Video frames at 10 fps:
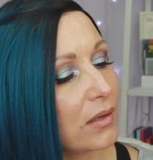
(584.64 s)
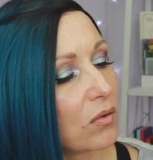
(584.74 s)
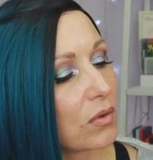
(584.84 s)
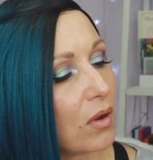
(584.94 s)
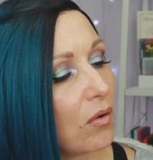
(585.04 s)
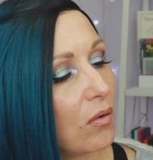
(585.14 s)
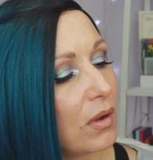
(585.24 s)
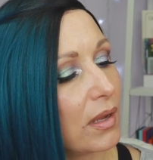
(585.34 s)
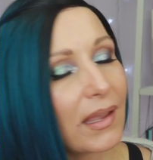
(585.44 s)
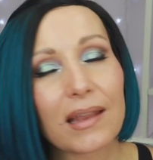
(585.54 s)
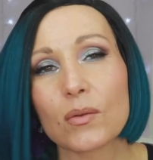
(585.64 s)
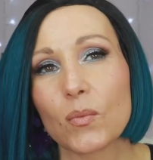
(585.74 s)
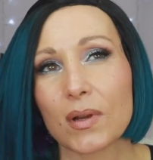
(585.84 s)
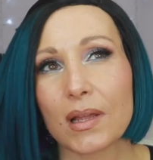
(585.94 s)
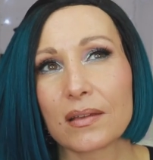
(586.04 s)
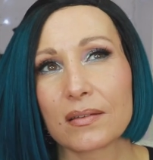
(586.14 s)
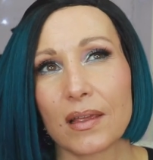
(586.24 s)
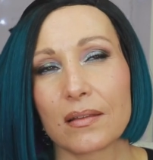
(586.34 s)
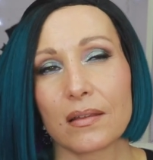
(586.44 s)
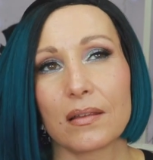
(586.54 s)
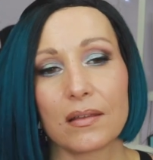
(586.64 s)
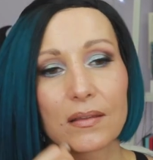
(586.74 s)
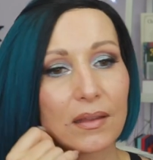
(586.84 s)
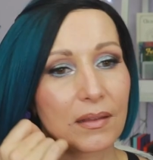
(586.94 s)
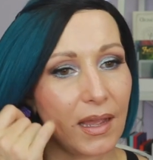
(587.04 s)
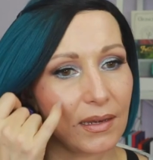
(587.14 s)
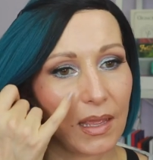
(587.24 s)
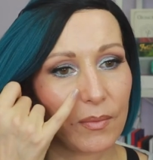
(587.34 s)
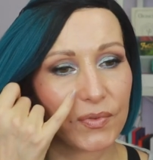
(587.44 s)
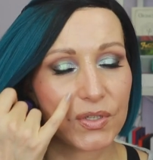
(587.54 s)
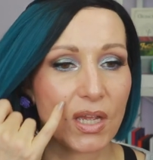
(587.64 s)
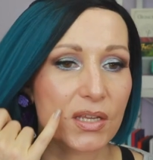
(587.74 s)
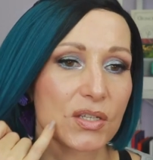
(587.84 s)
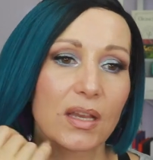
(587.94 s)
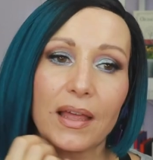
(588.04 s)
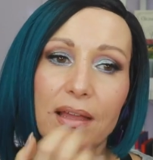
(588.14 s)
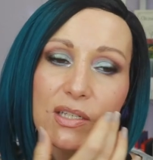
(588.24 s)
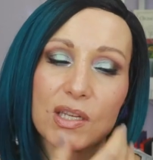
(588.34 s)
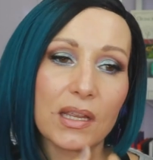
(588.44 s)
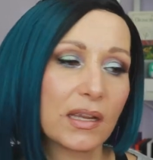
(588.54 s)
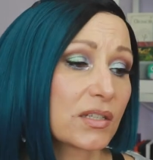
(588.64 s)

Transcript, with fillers: I don't know. Again, what I said, it, it kind of emphasizes the lines here.